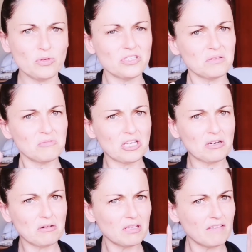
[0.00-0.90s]
Are most of
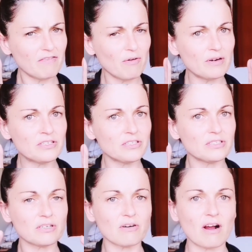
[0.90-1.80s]
them generally 4
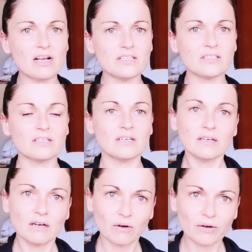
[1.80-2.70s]
inches
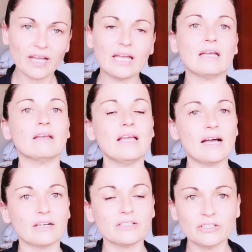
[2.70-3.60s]
across?
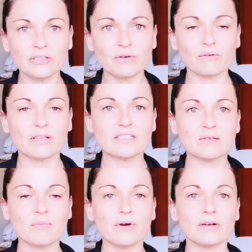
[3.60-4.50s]
Okay, yeah, good to know.
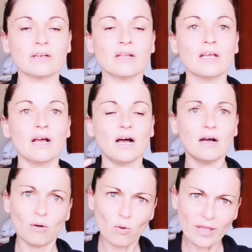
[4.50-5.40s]
That's important.
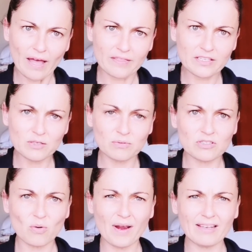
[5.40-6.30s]
Oh yeah,
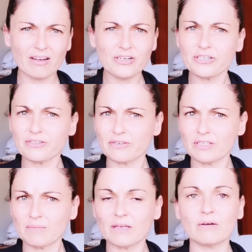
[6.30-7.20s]
this one's quite
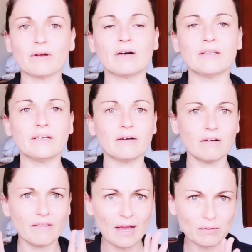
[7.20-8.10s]
larger. There's something going on
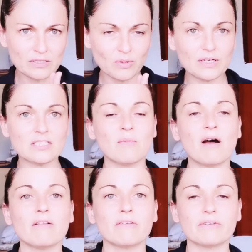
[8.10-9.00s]
there. Or that one's quite
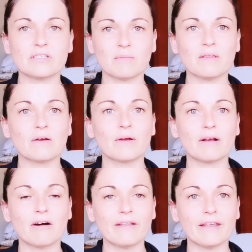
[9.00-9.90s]
smaller. There's
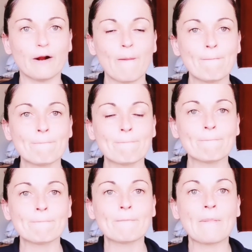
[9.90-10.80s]
something going on there.